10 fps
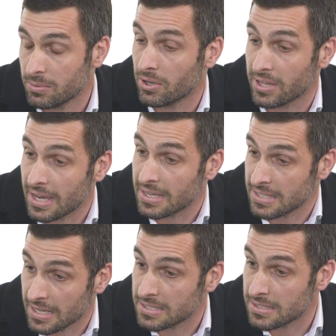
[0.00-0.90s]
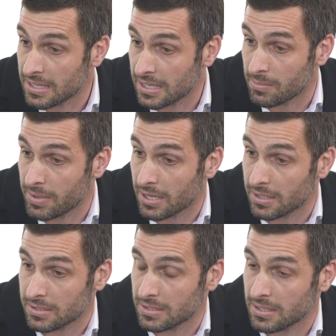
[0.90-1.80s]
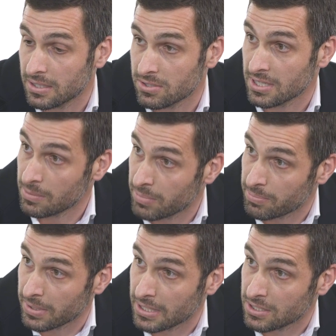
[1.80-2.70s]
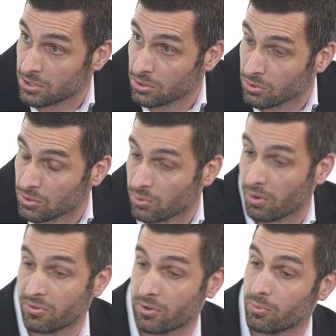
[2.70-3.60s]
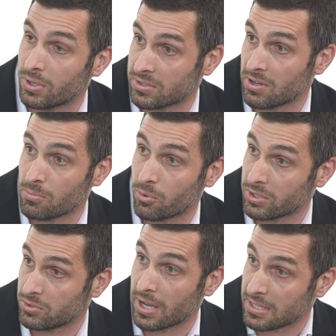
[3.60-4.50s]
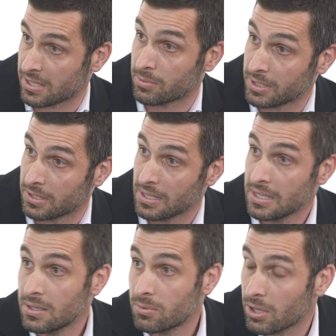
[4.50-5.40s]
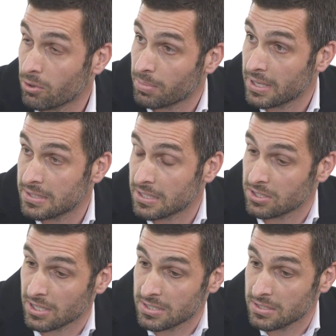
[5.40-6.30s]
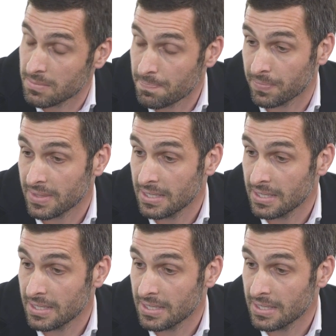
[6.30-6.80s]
We know the ASX is thinking about using NPP to offer real-time or intraday settlement, and they replace their CHESS system.